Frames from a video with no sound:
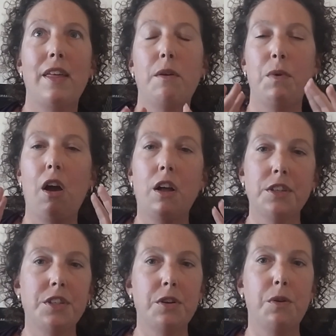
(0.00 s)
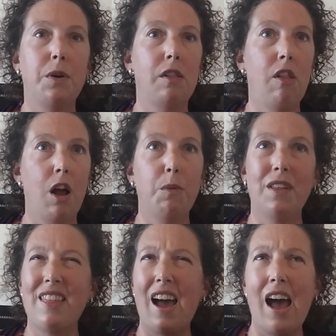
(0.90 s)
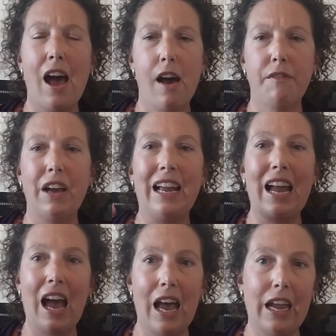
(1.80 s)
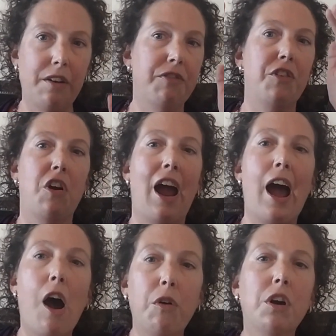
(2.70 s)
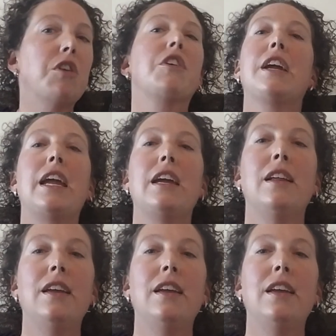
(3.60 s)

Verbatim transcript: And then we also, along with that, have a guide for how to create